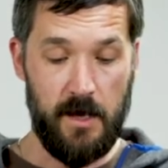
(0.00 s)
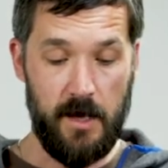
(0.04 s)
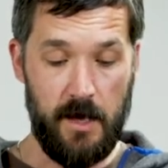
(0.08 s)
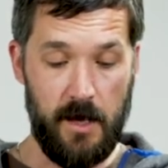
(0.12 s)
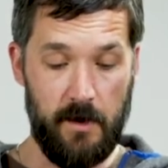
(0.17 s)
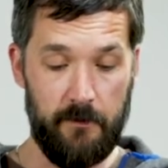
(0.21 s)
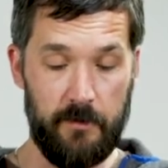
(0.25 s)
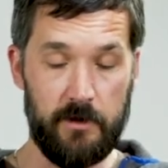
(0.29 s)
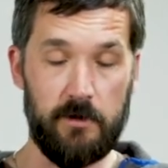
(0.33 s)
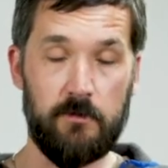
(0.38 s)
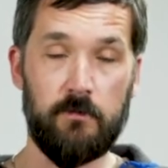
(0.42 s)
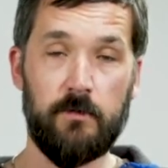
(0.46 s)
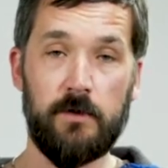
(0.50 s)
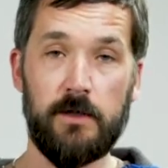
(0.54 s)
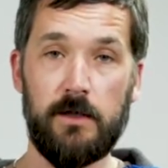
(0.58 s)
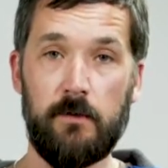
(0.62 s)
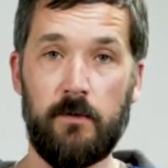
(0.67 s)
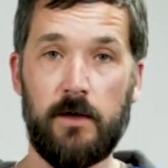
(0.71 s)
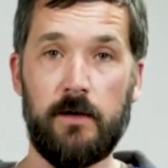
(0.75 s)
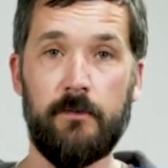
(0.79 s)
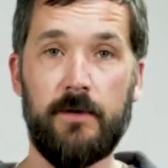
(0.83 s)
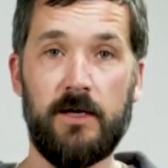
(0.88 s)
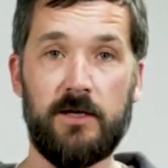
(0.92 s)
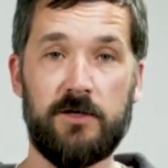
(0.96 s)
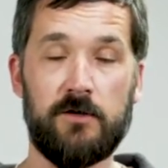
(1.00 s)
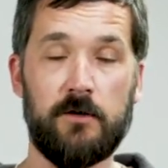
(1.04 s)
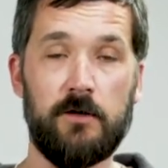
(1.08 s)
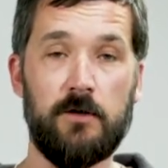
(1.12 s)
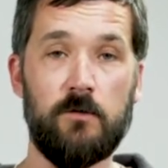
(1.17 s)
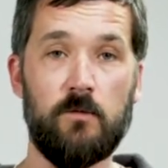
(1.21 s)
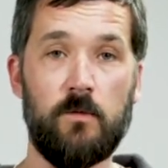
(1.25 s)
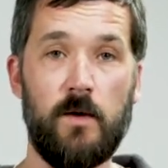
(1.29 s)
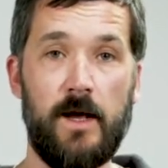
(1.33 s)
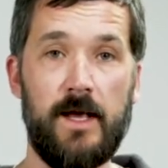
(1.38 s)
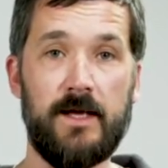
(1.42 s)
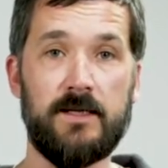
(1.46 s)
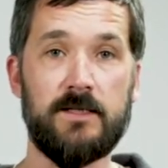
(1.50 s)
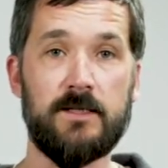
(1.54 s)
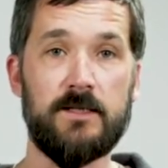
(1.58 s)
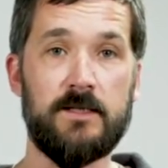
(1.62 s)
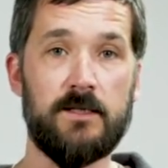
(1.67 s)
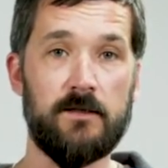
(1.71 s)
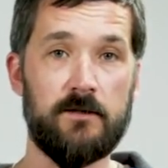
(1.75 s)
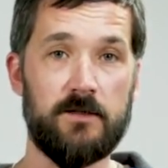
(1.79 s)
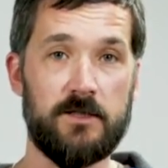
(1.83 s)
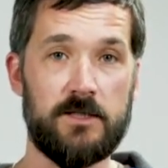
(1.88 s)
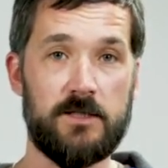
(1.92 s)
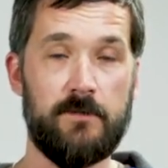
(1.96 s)
But you really want to make sure you wait
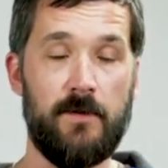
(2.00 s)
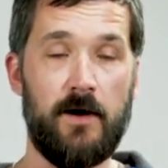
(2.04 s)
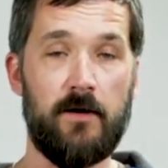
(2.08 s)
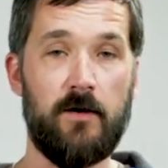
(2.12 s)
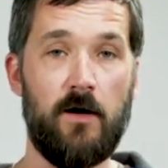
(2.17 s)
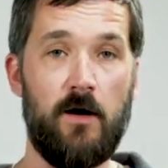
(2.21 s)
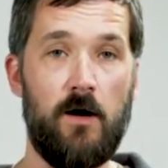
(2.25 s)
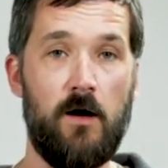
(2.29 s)
until just about